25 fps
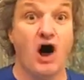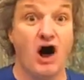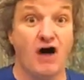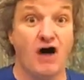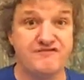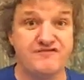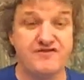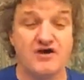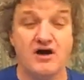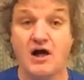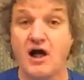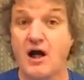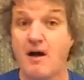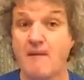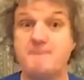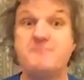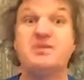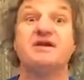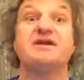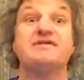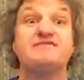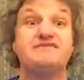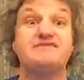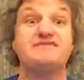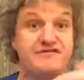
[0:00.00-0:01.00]
but if you
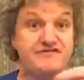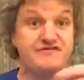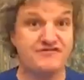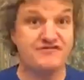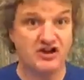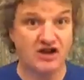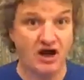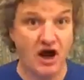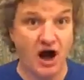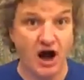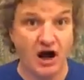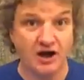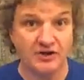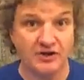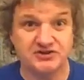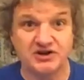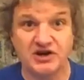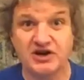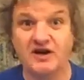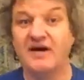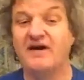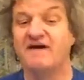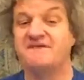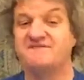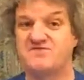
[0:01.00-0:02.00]
forgot,
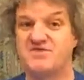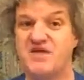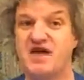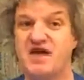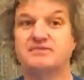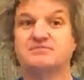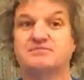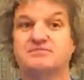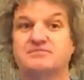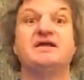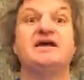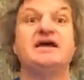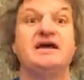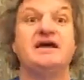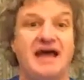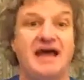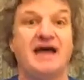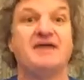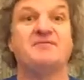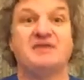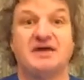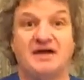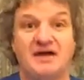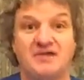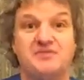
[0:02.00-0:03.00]
then
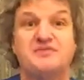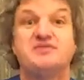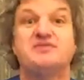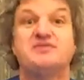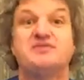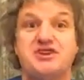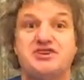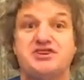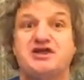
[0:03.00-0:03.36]
nothing.